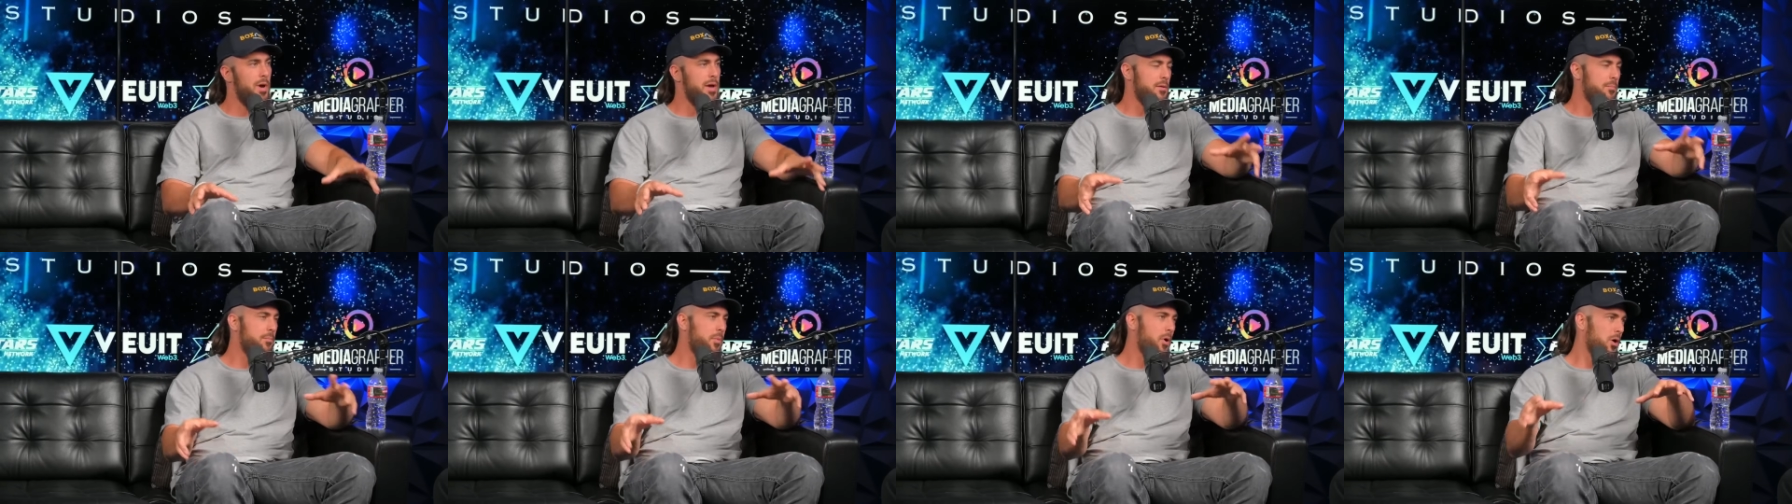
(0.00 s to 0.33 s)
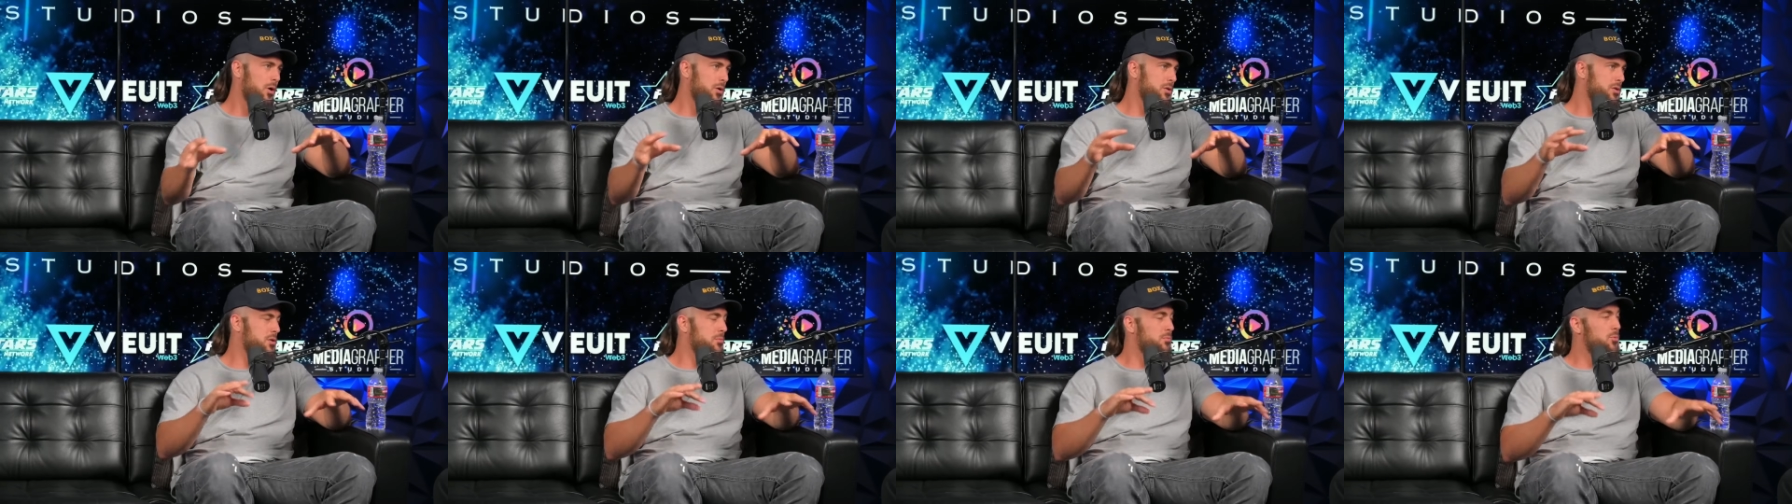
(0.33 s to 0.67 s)
way the
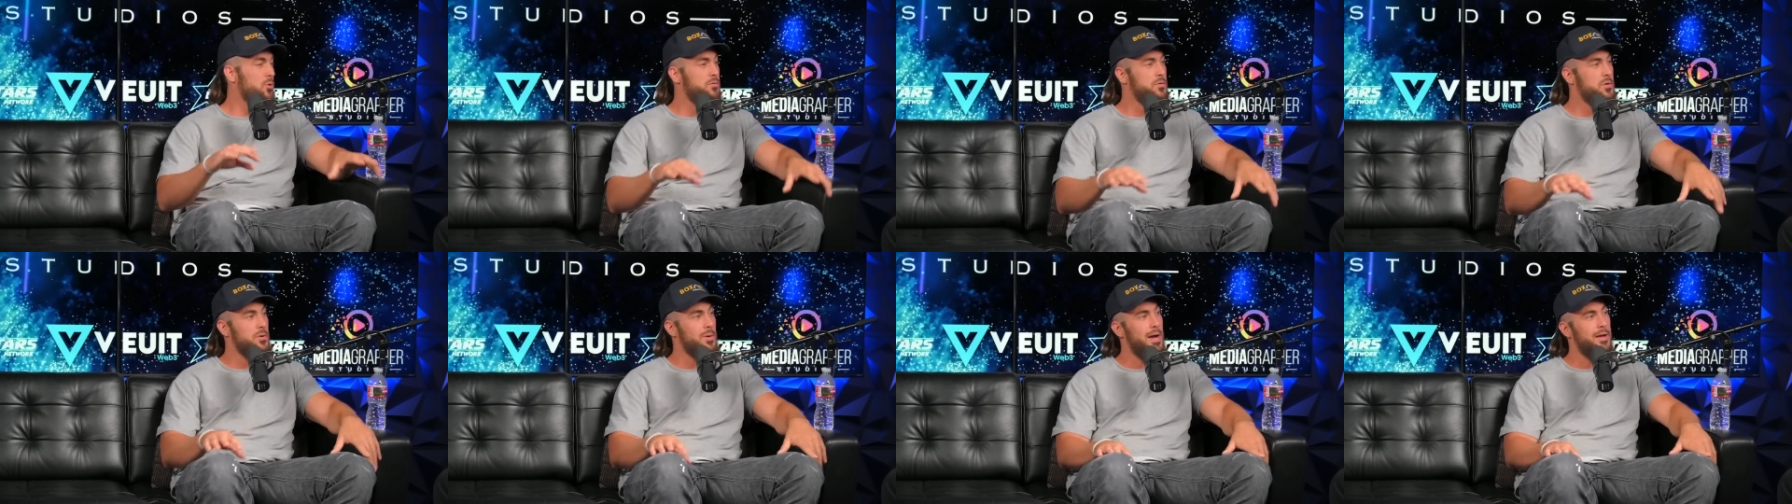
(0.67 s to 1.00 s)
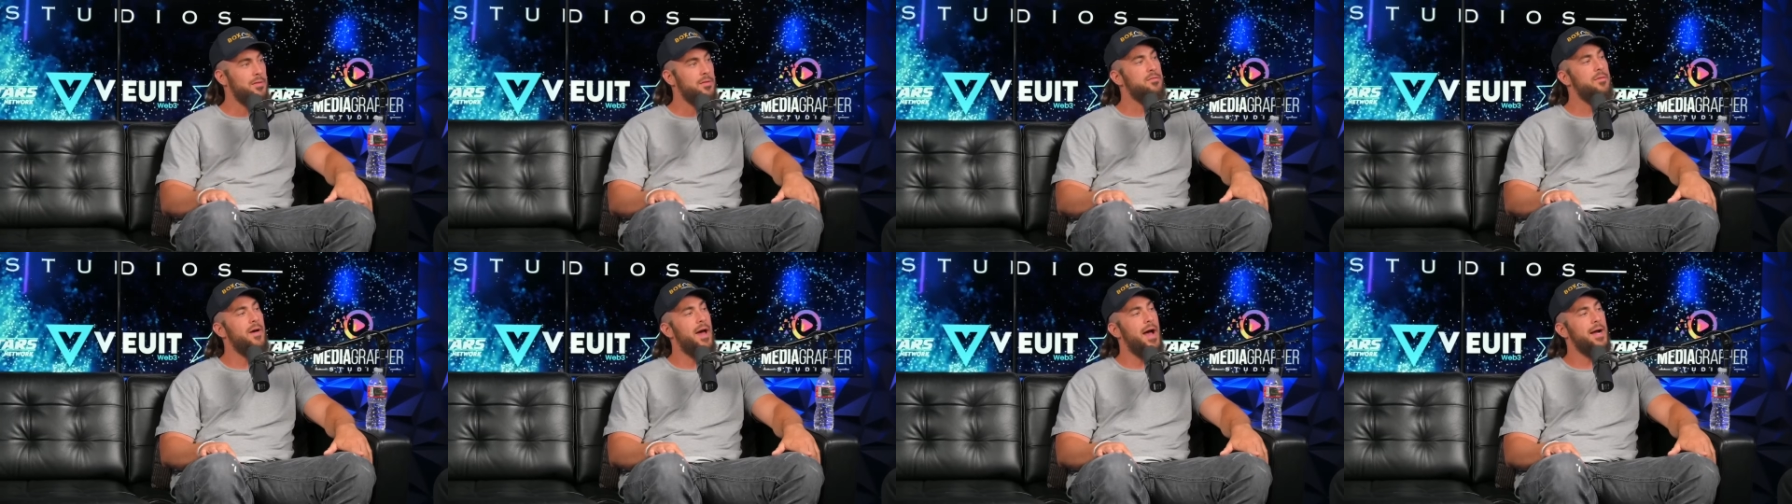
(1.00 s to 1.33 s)
parts are moved
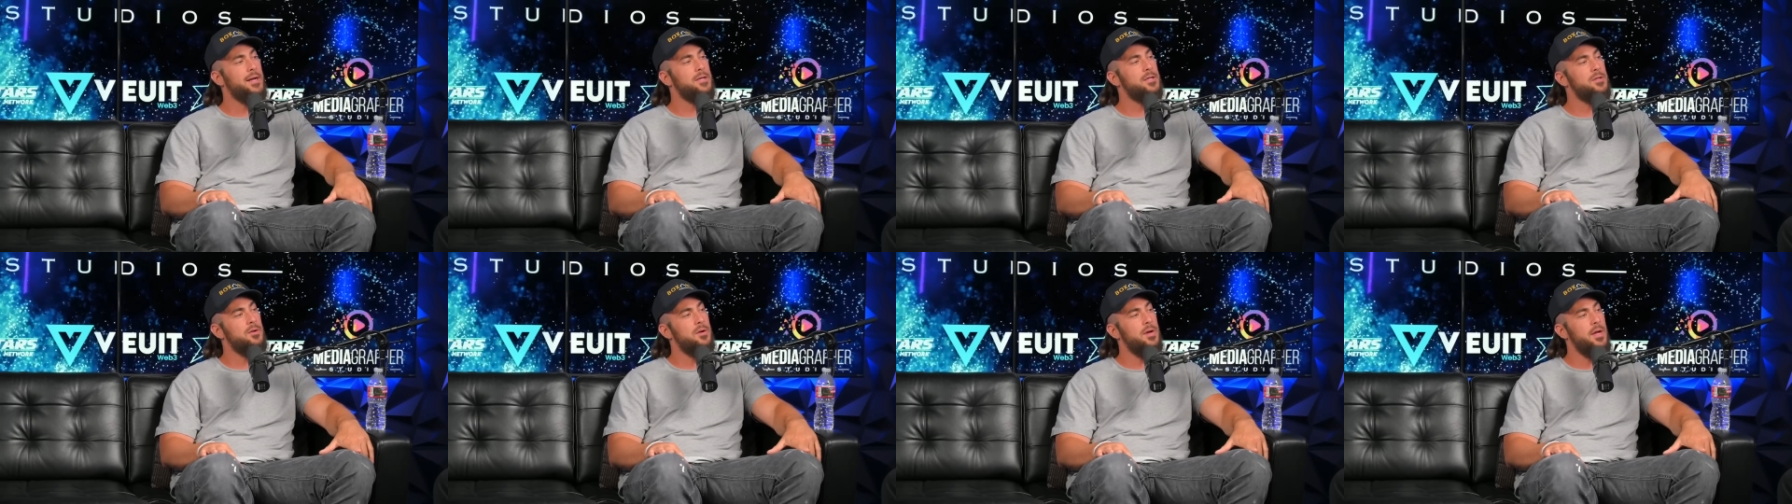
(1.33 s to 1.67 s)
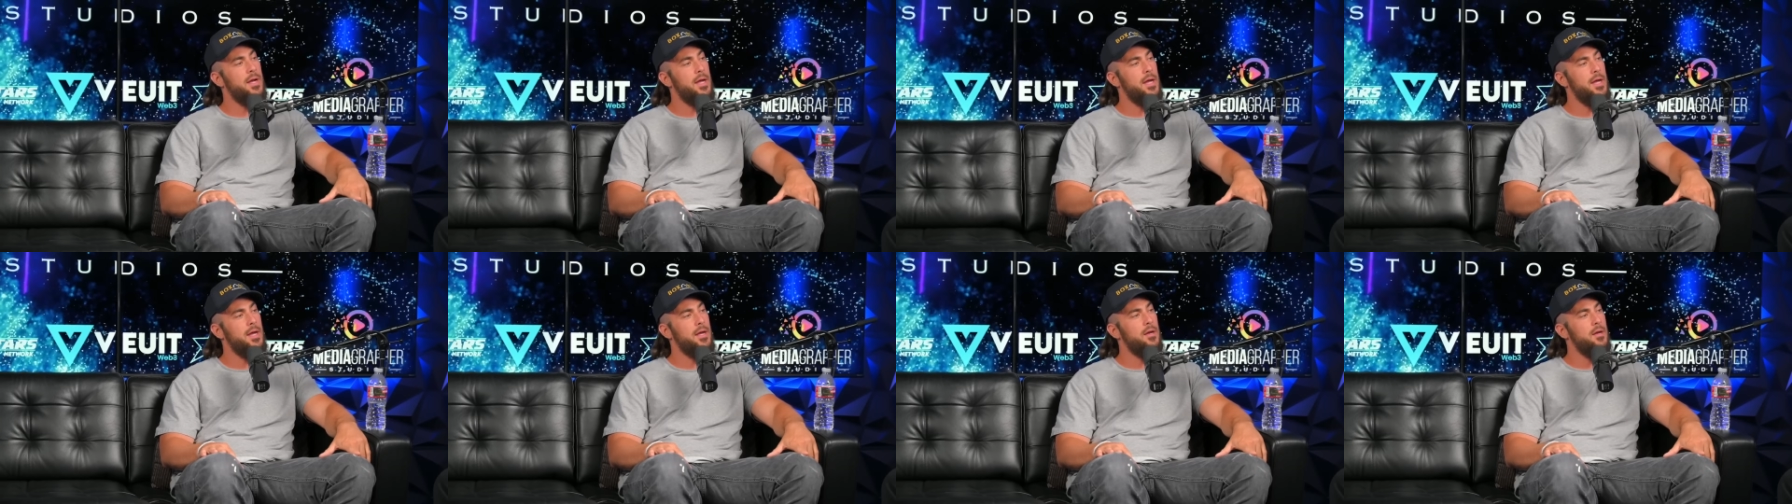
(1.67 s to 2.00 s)
around the
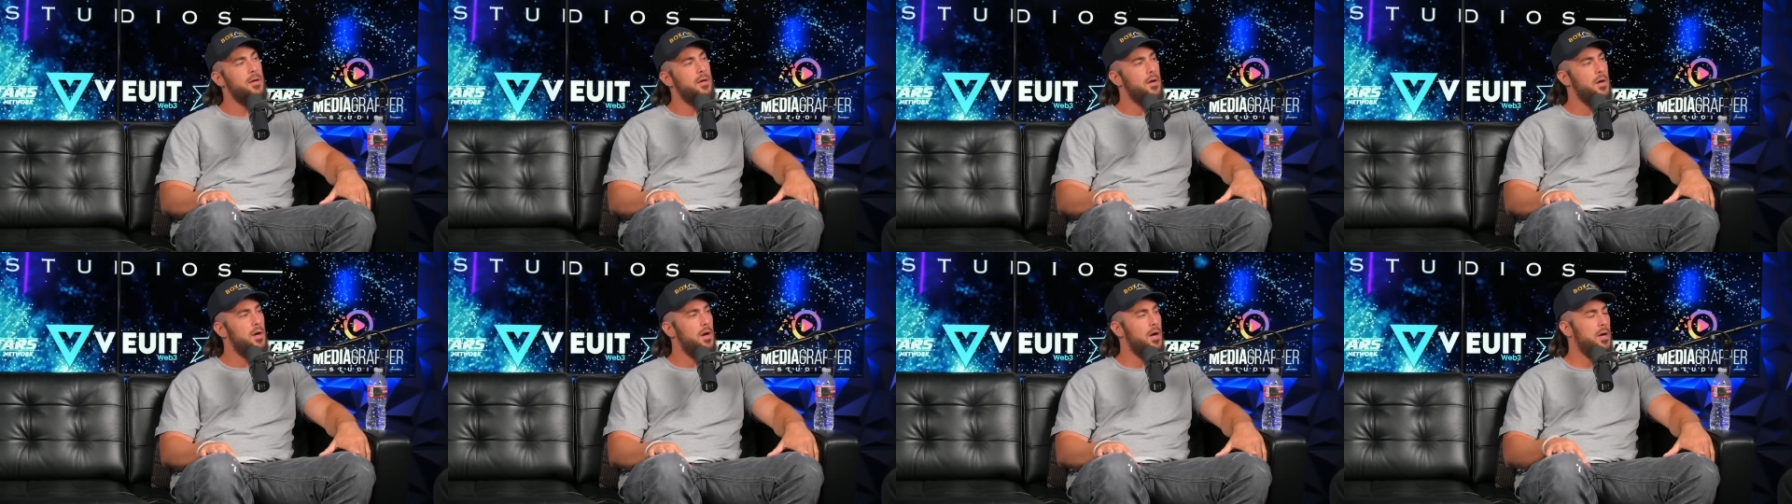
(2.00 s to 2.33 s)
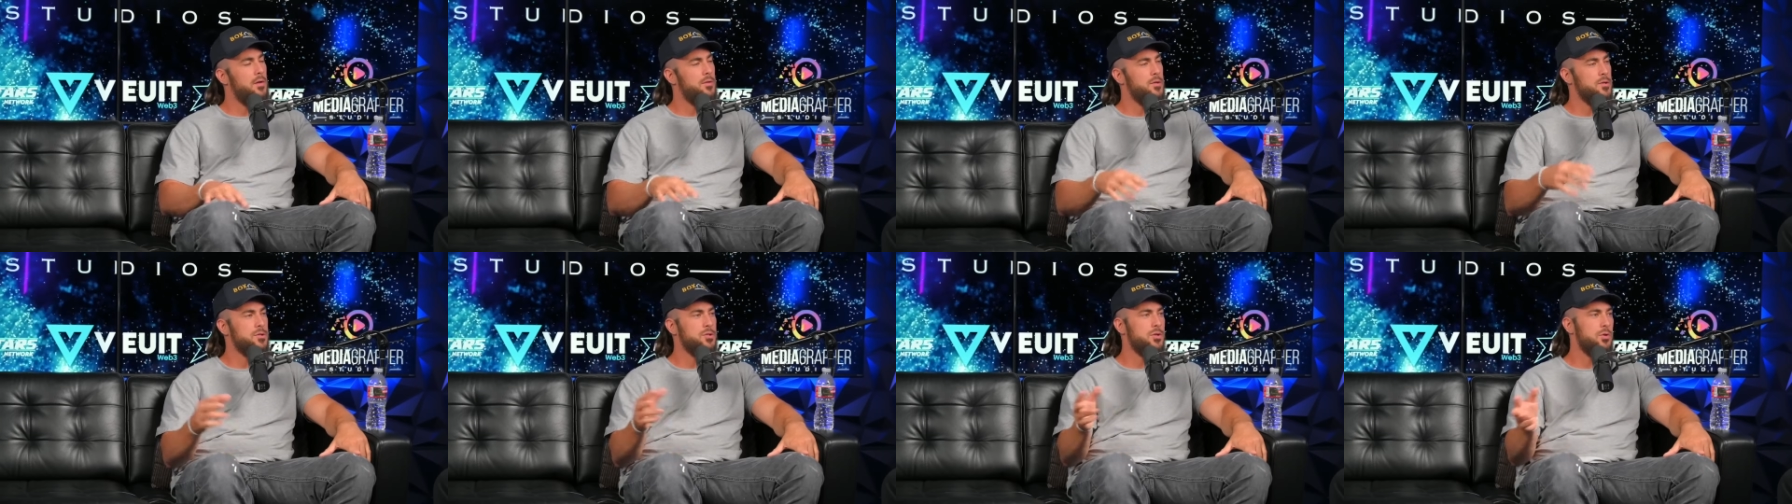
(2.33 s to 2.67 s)
factory,
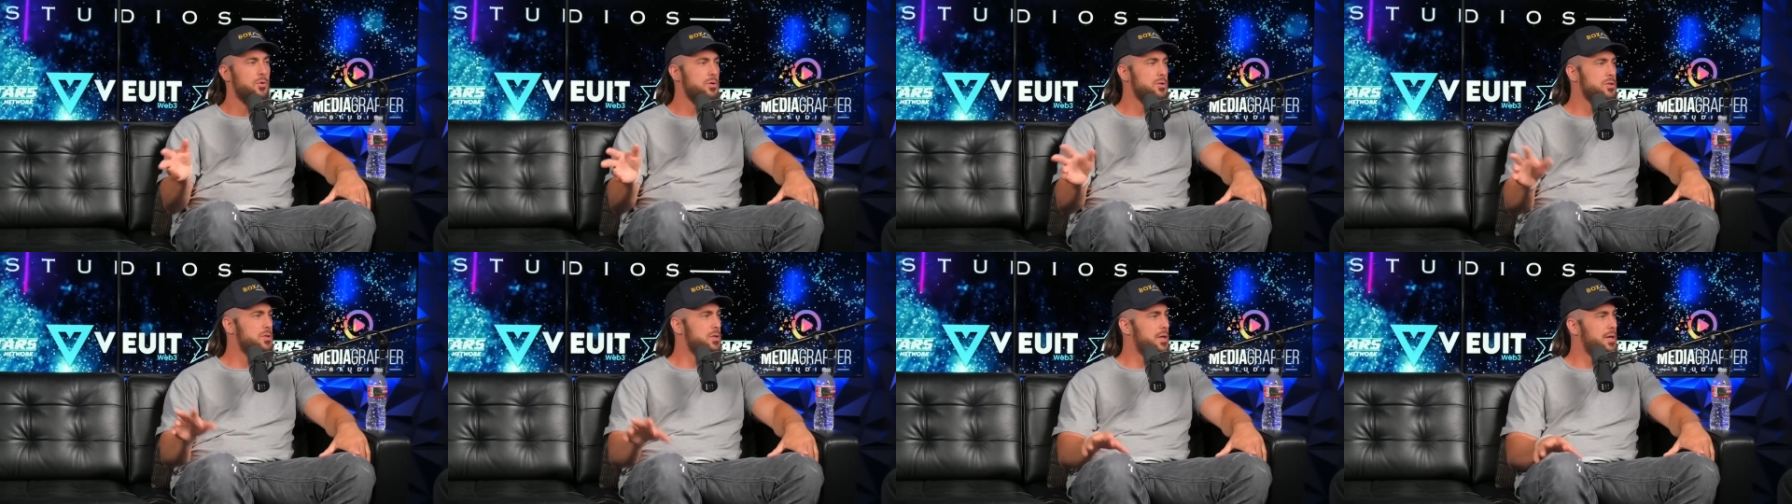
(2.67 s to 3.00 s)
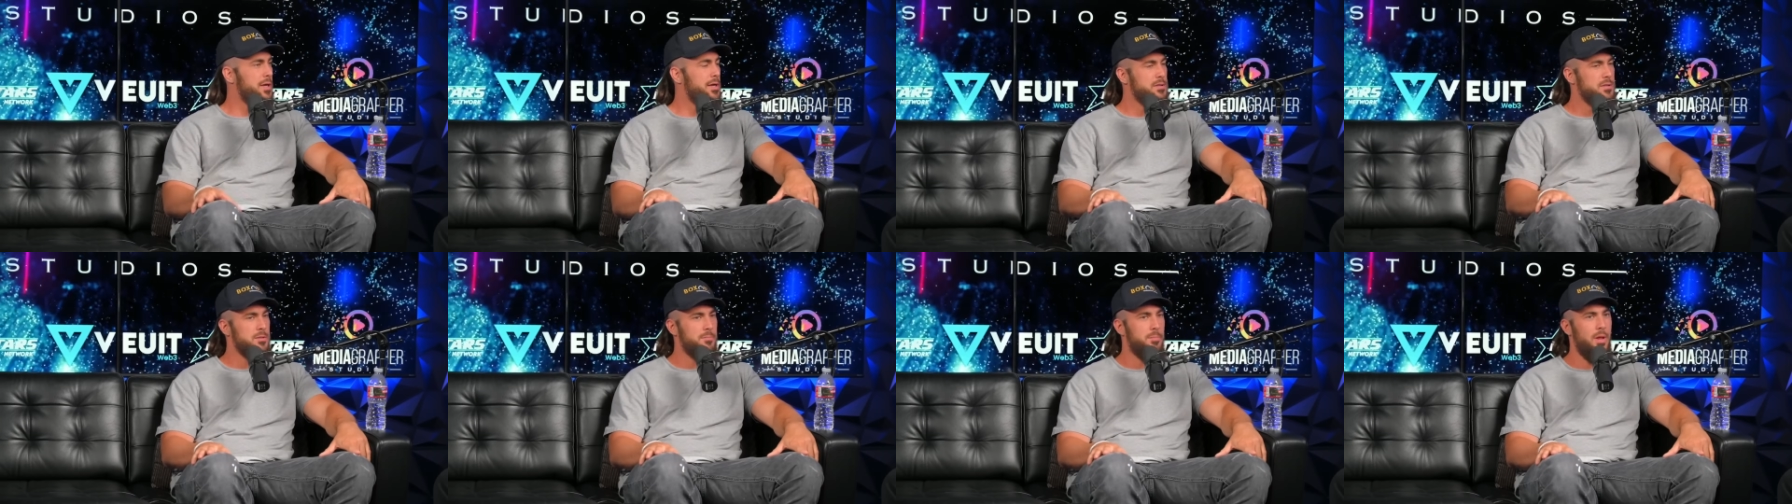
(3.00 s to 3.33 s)
uh, the
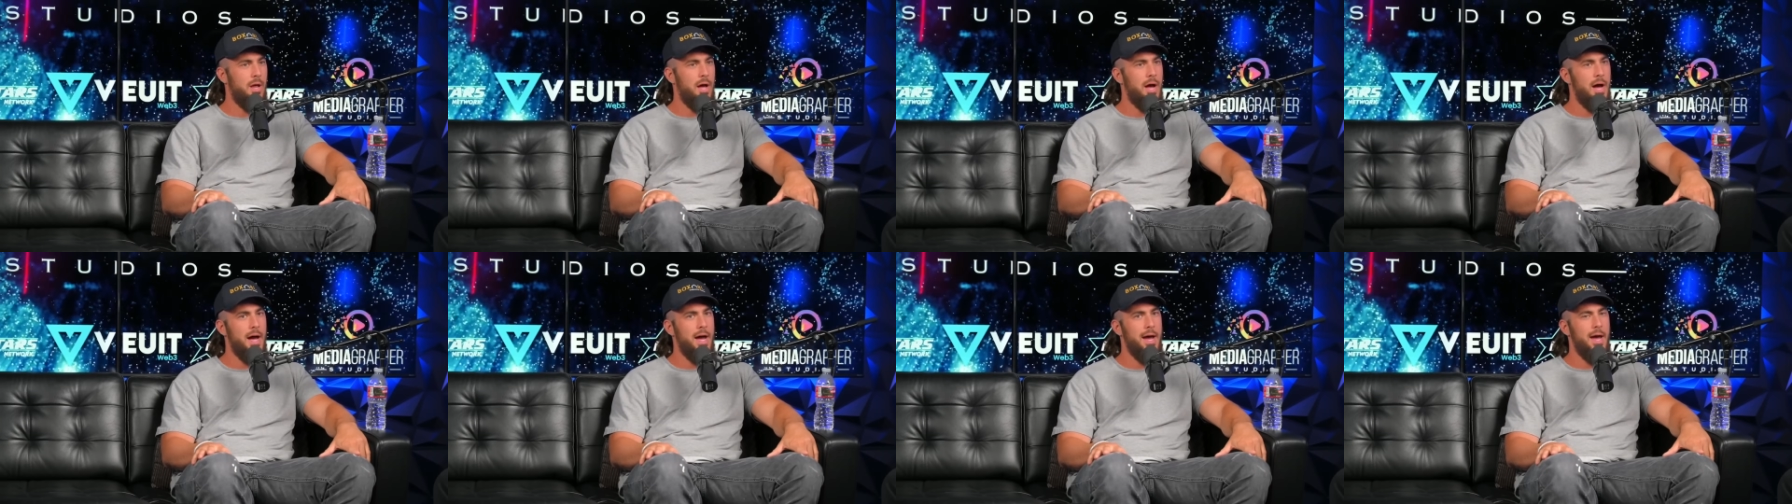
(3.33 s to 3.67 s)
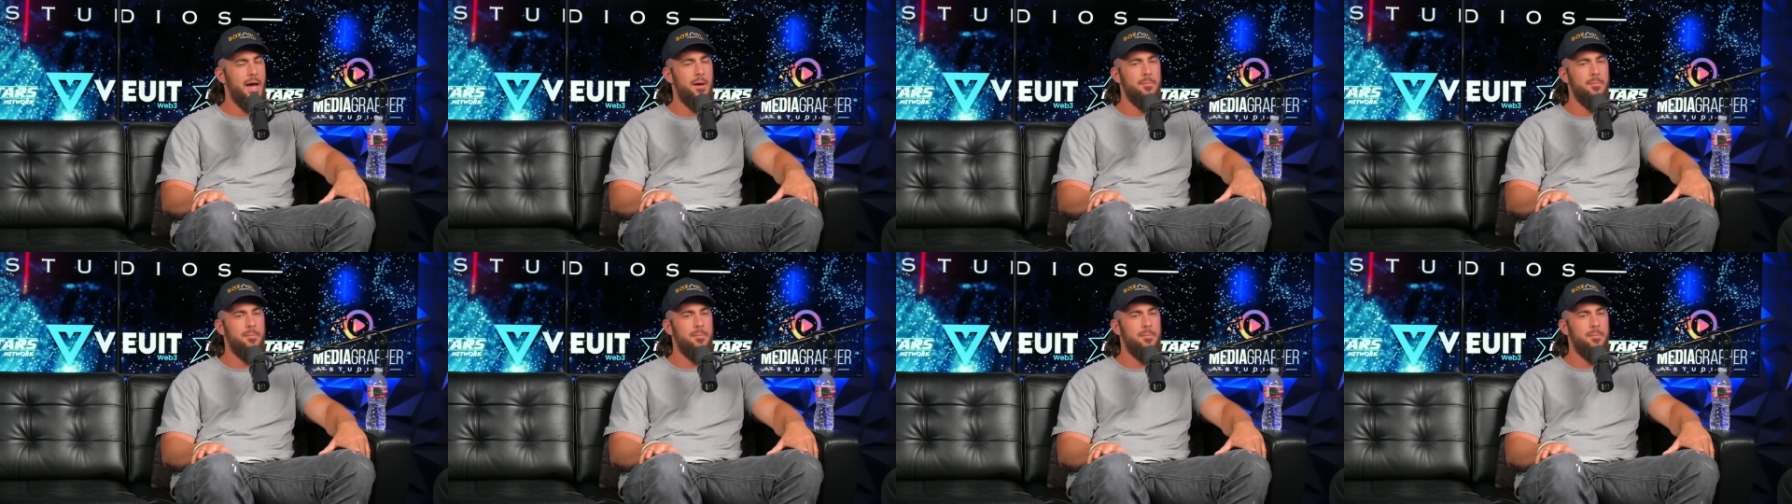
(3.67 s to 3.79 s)
sourcing, supply.